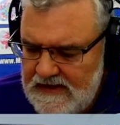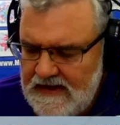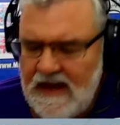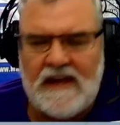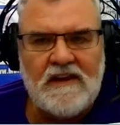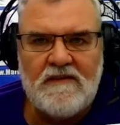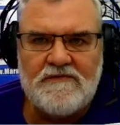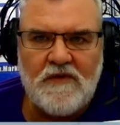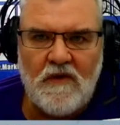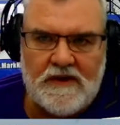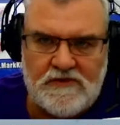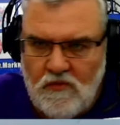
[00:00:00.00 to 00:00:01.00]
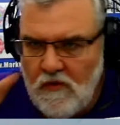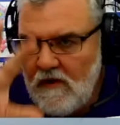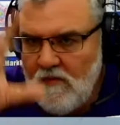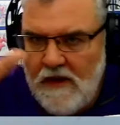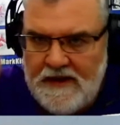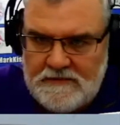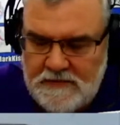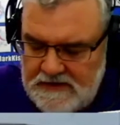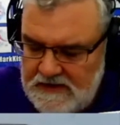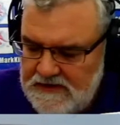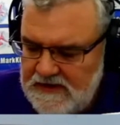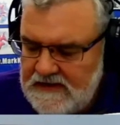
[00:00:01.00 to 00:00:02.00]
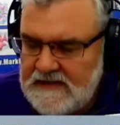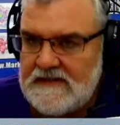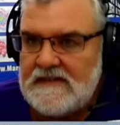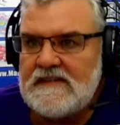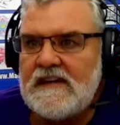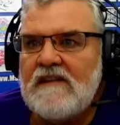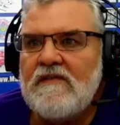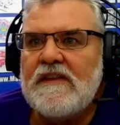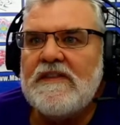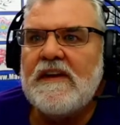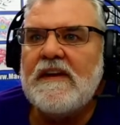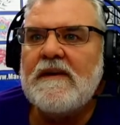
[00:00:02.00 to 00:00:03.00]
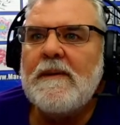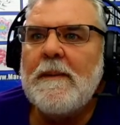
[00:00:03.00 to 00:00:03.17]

I love drawing doorways with the thicknesses and everything.